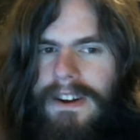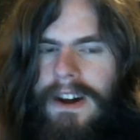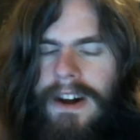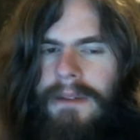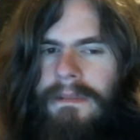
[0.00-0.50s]

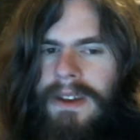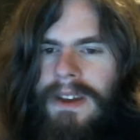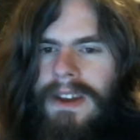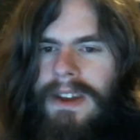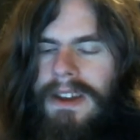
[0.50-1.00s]
Um
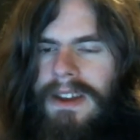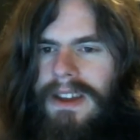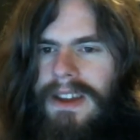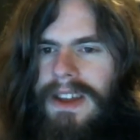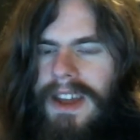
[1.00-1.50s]

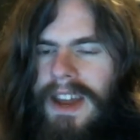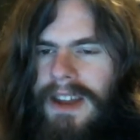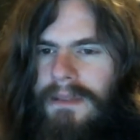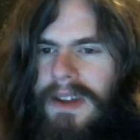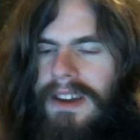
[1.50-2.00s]

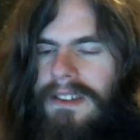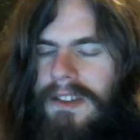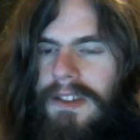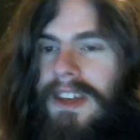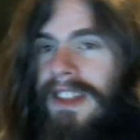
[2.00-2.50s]
and because
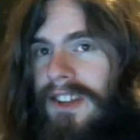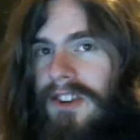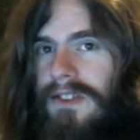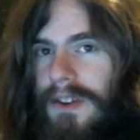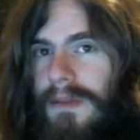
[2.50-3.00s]
the thing that
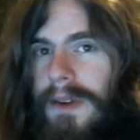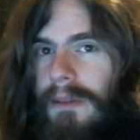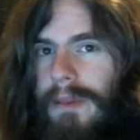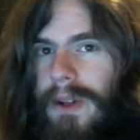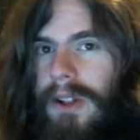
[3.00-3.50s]
you're
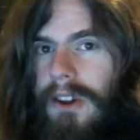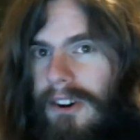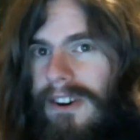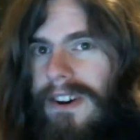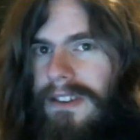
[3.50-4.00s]
doing will
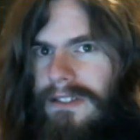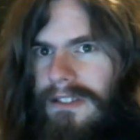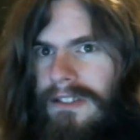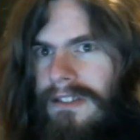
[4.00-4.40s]
cause